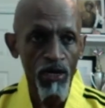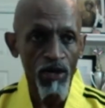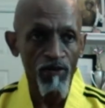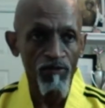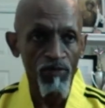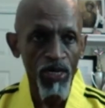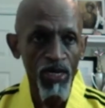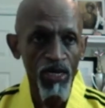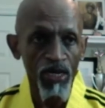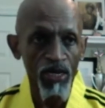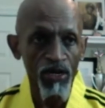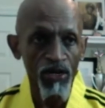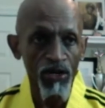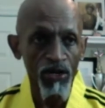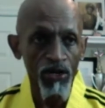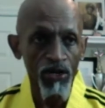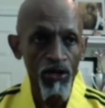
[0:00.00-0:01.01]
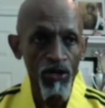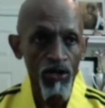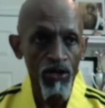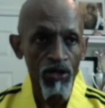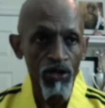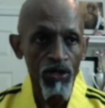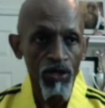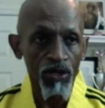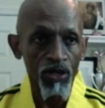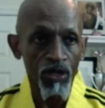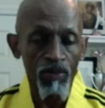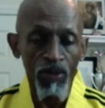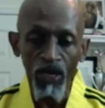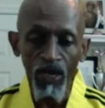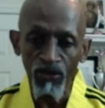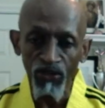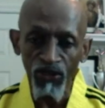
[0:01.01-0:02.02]
been here
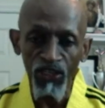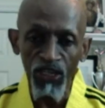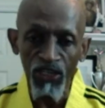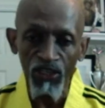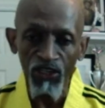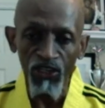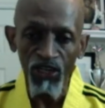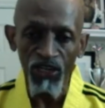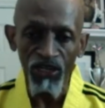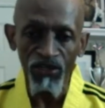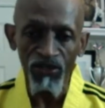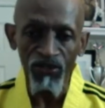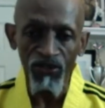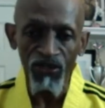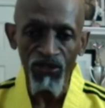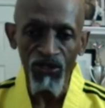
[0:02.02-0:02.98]
about 6 years.